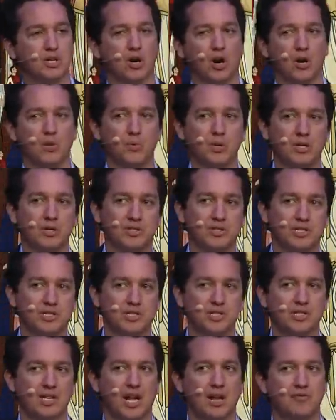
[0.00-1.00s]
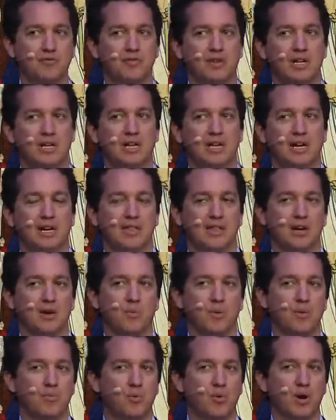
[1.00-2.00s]
cartwheels and stuff and then at
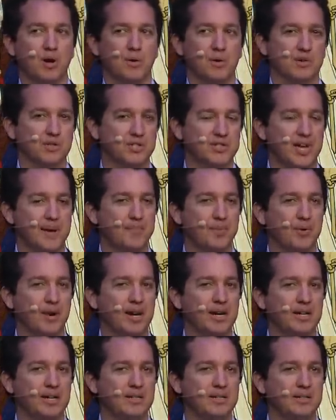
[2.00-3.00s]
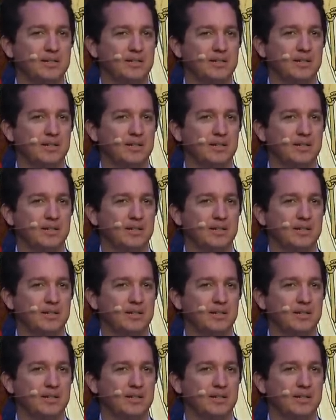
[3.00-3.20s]
one point we were separated